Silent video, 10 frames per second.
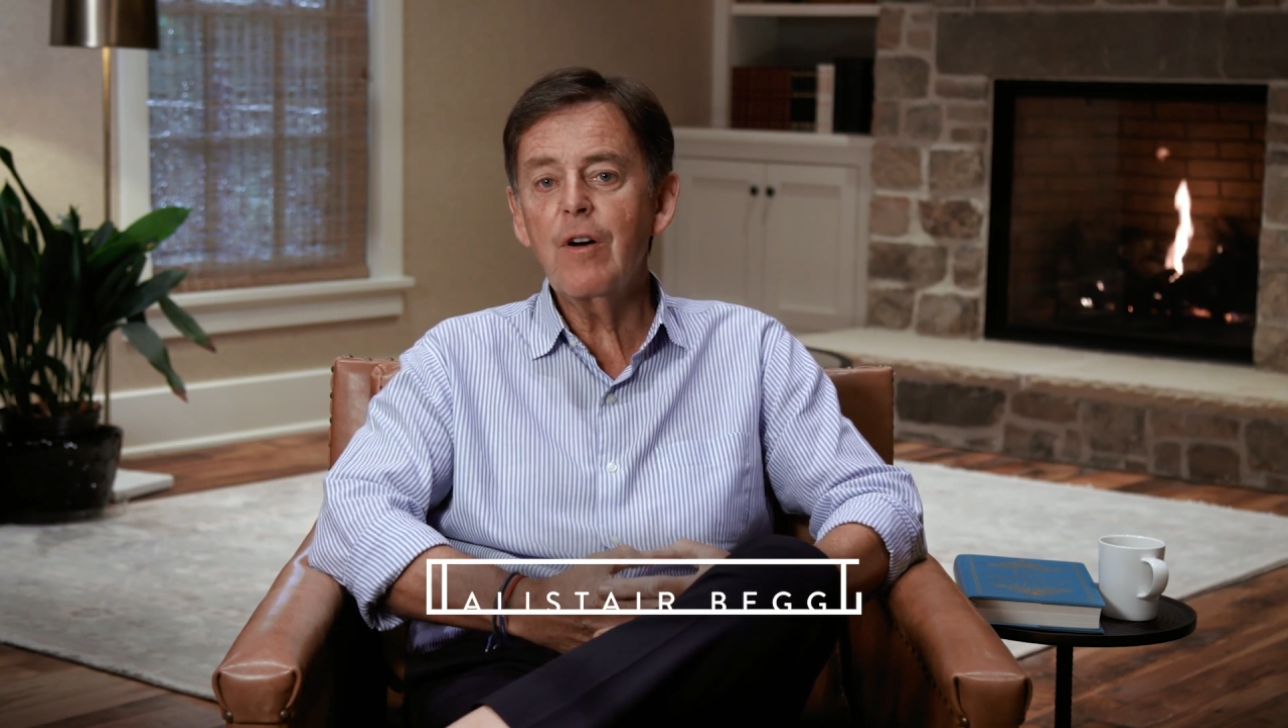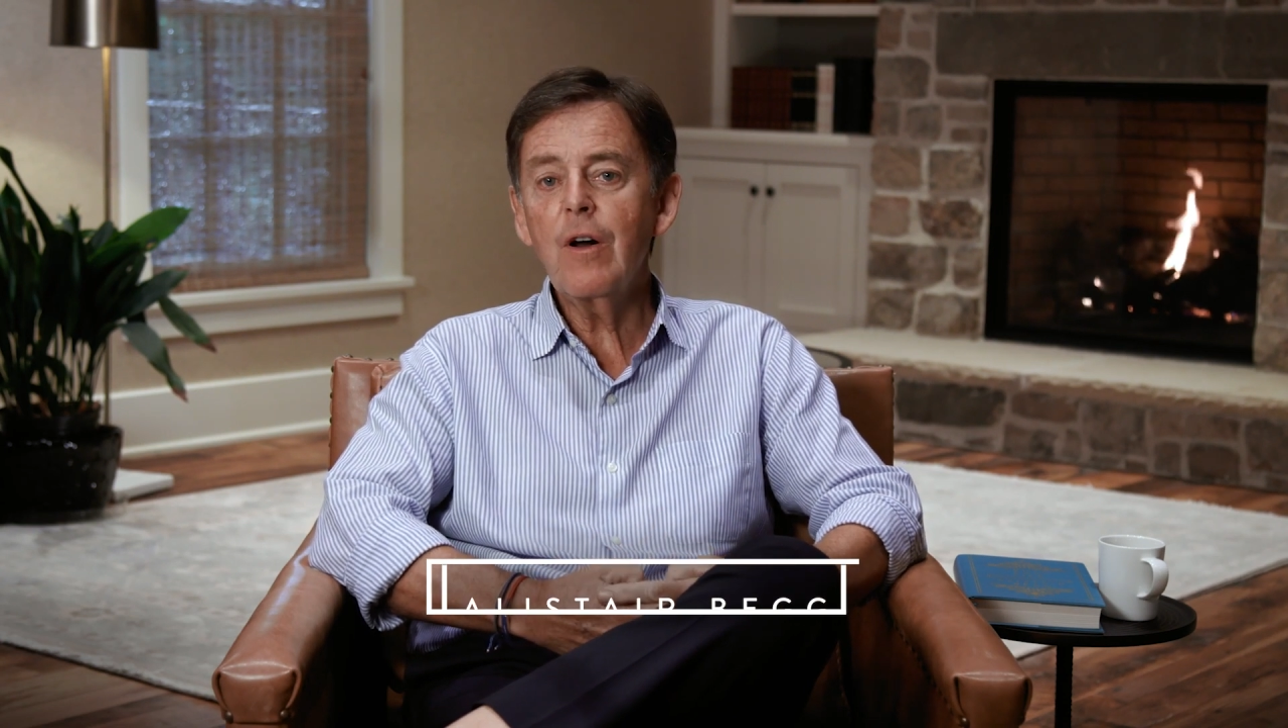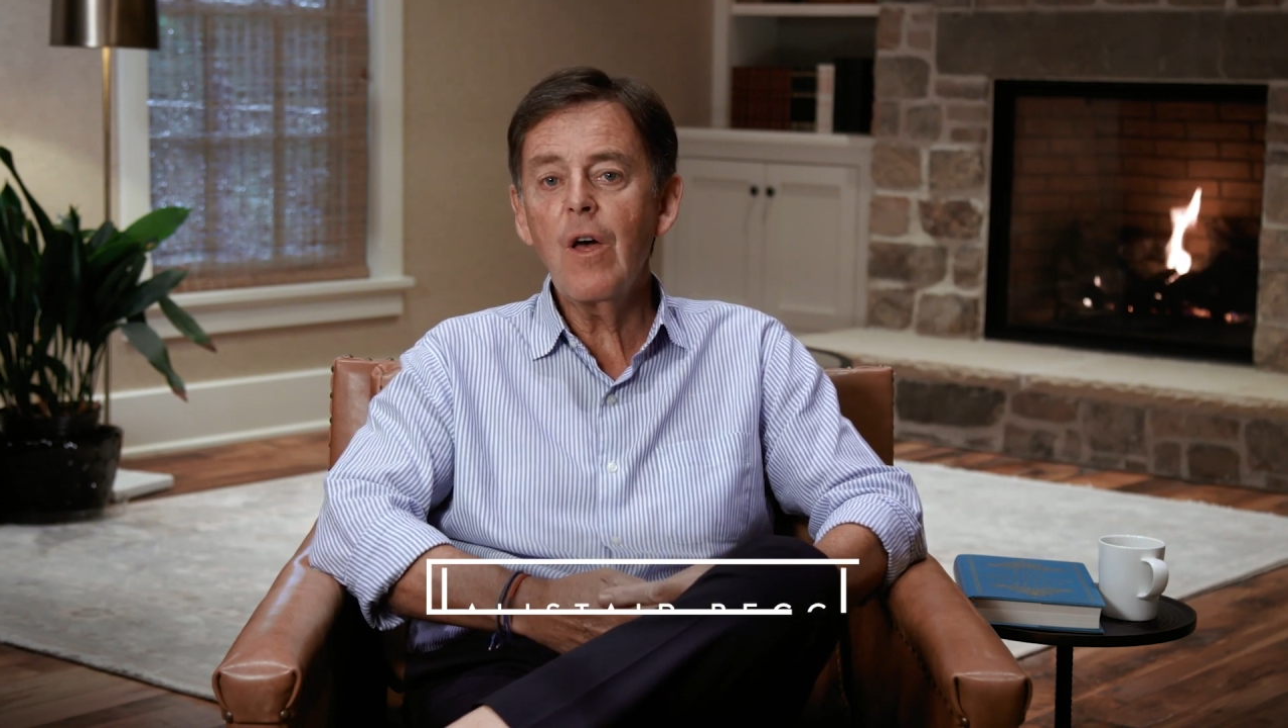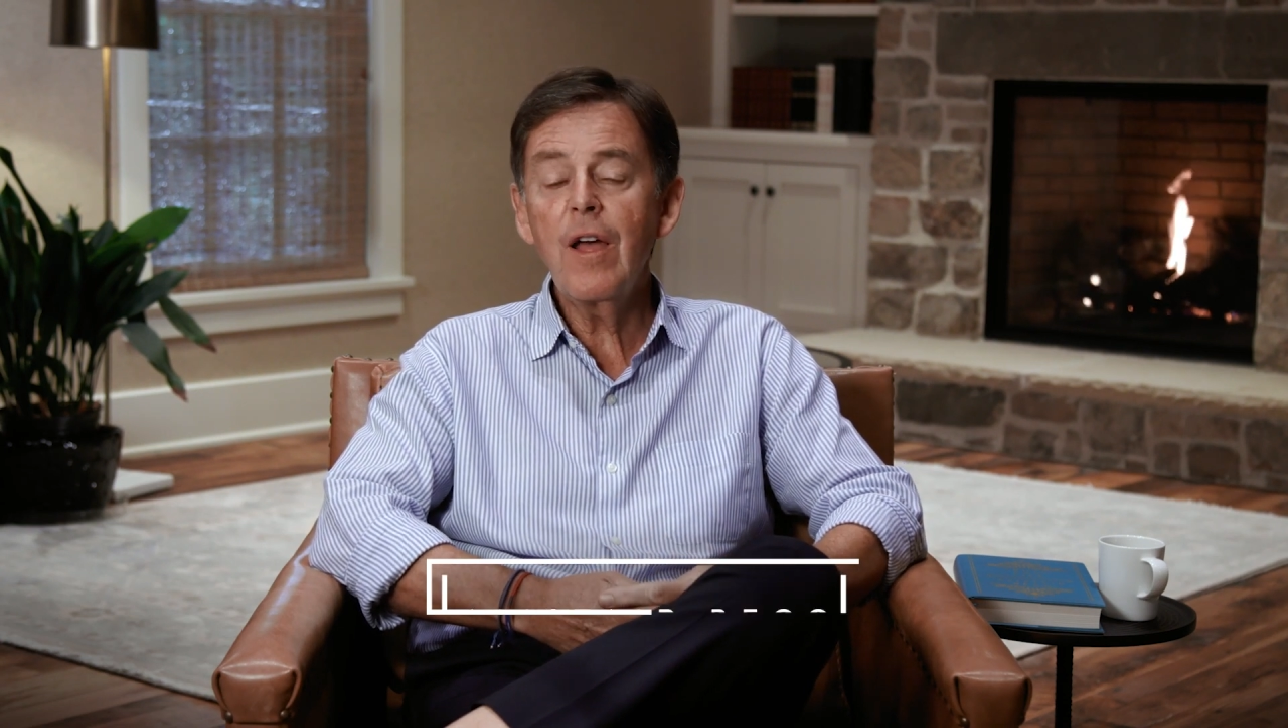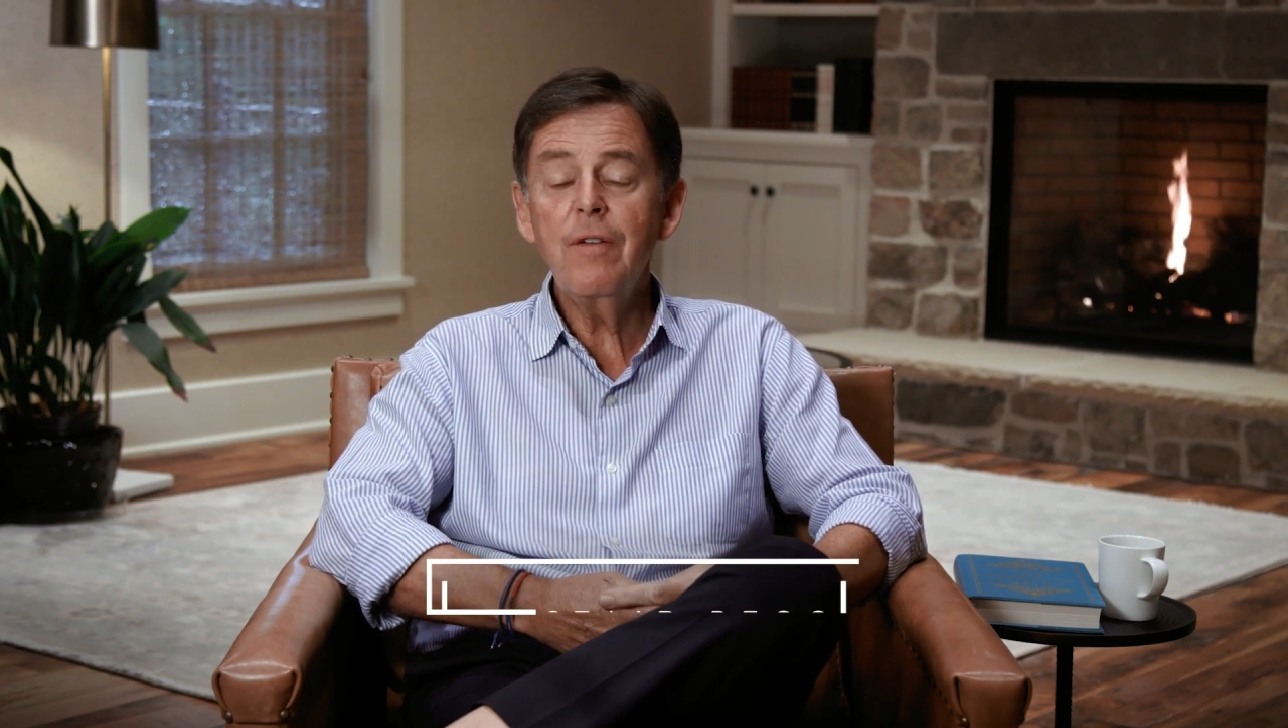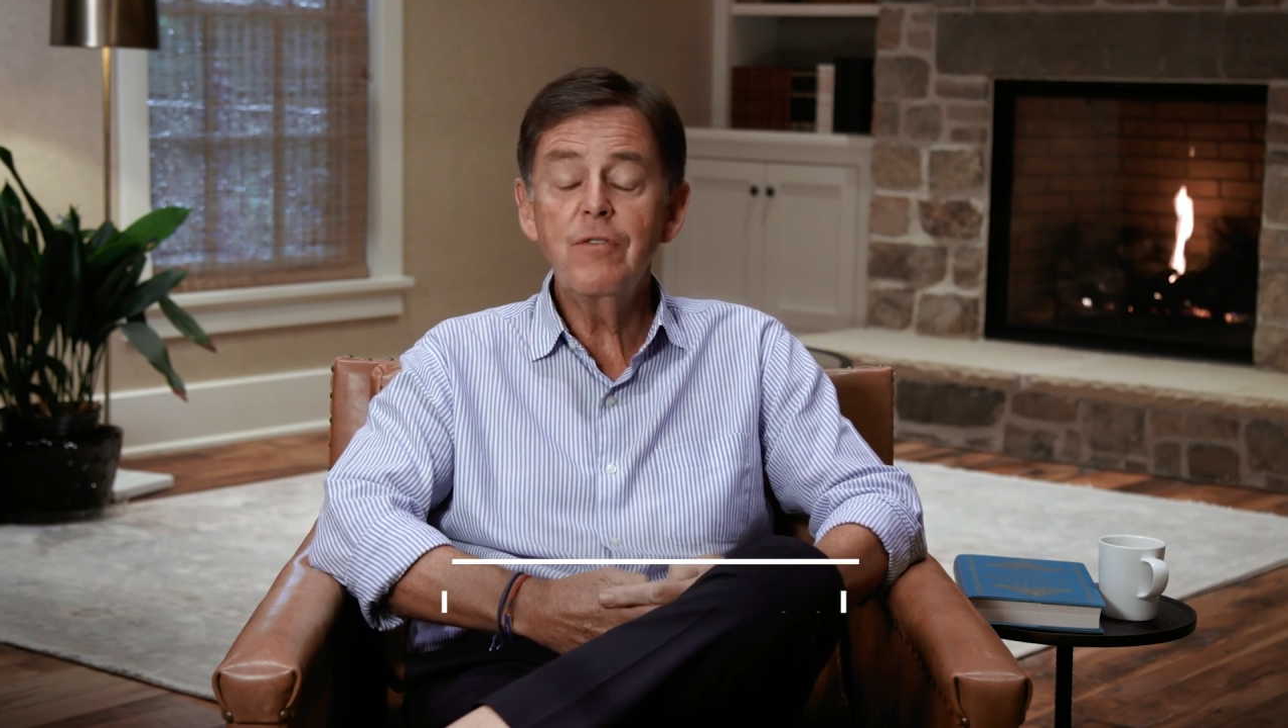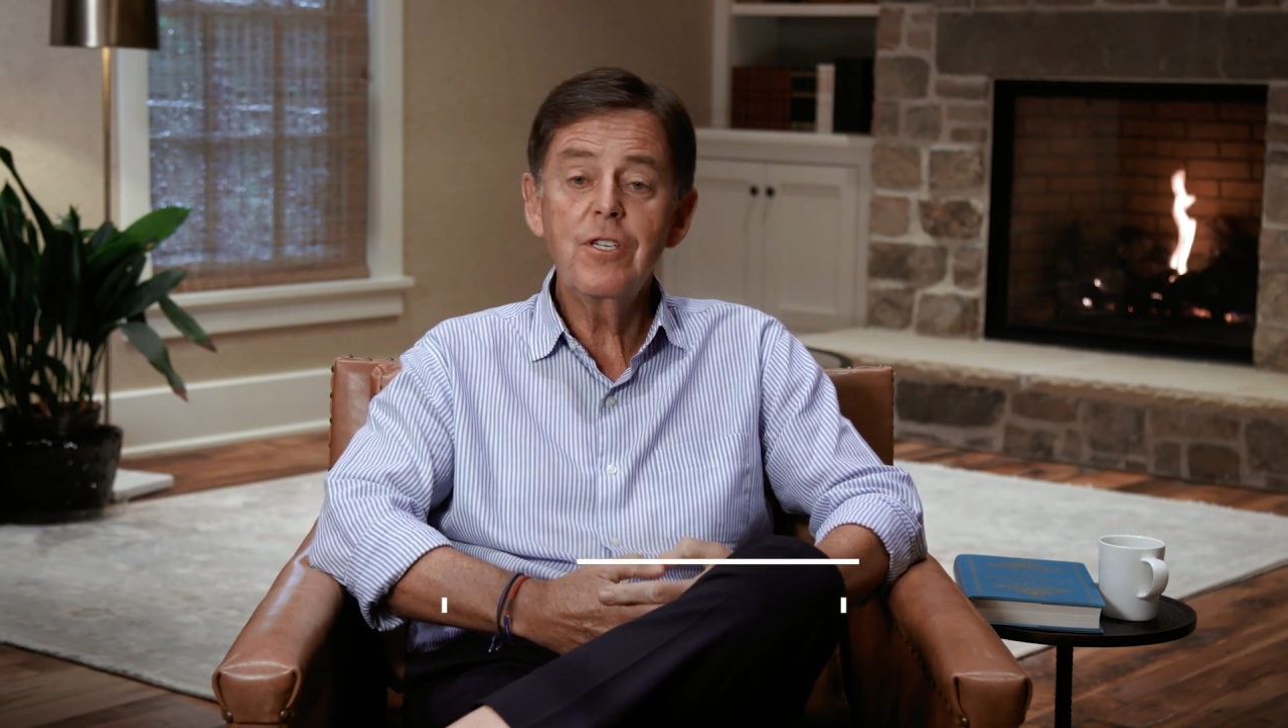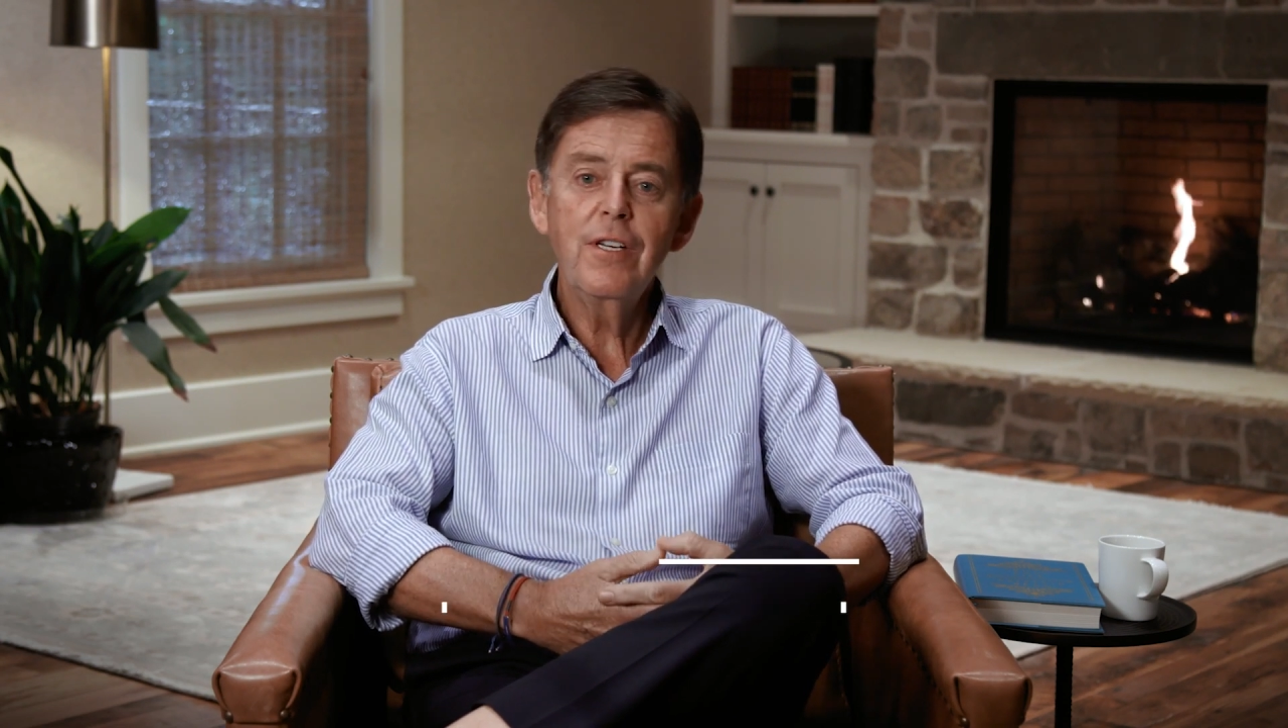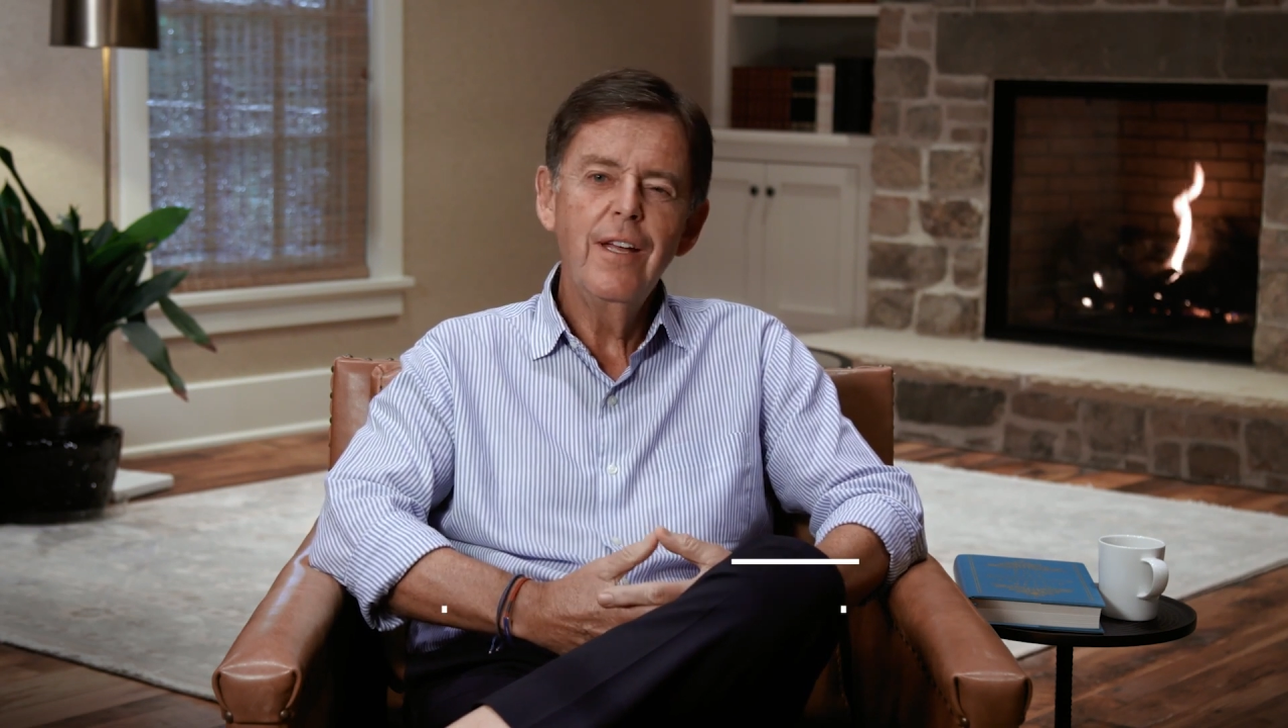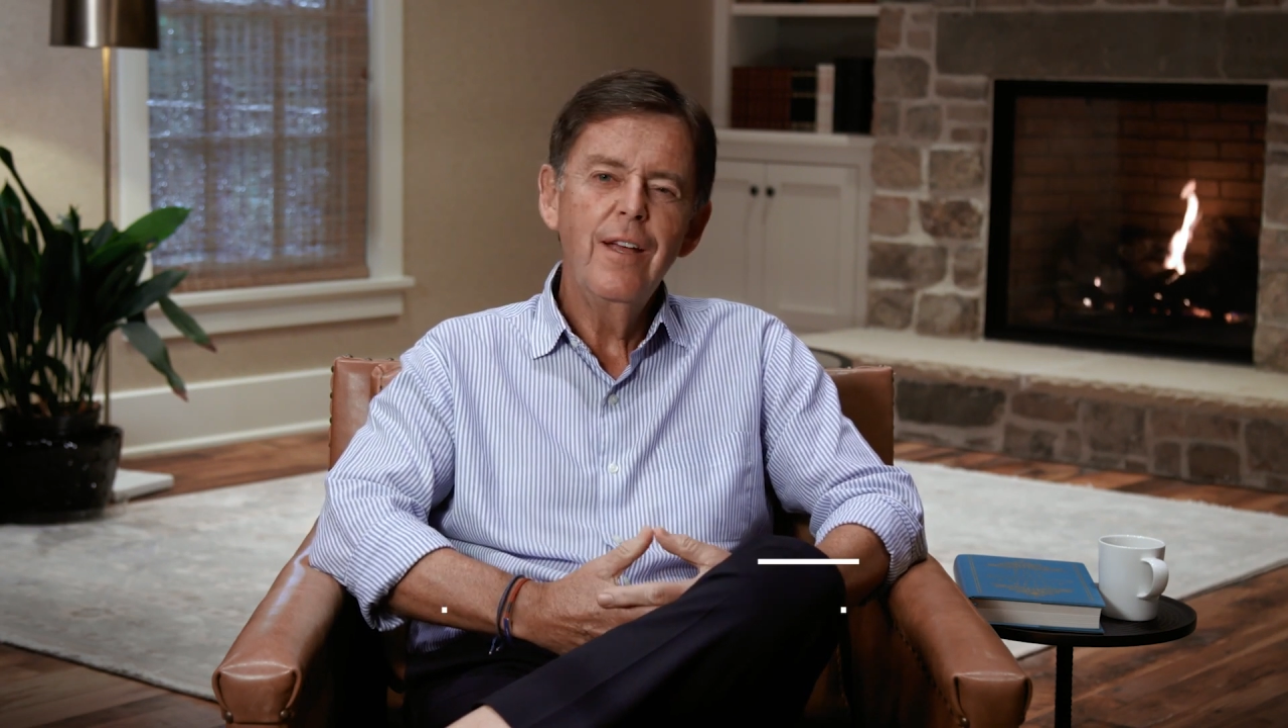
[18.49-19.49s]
our lives.